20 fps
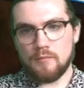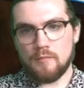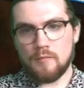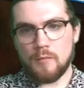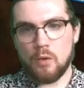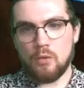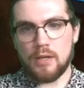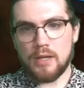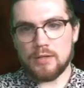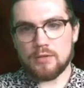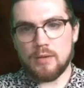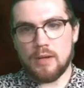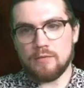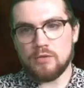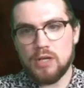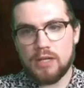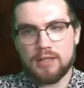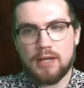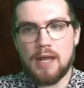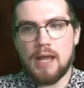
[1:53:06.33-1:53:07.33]
Okay, so I have
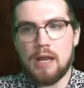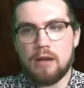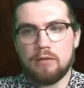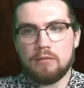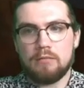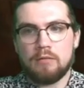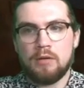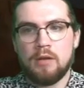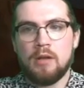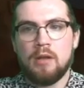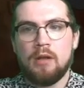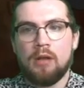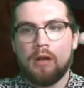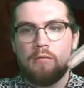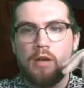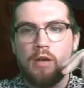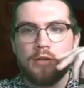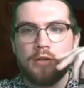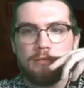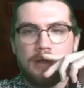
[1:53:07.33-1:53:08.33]
Jeskai Elder, a
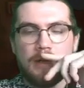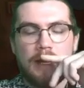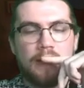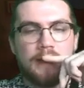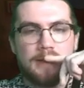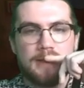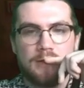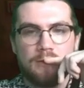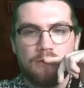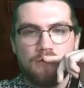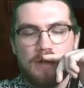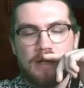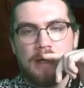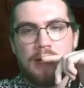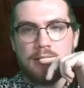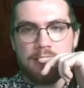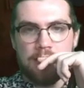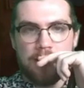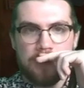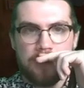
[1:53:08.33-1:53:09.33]
Rising Reed. This is a really
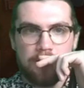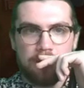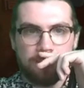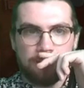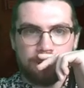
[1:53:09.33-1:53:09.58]
nice hand.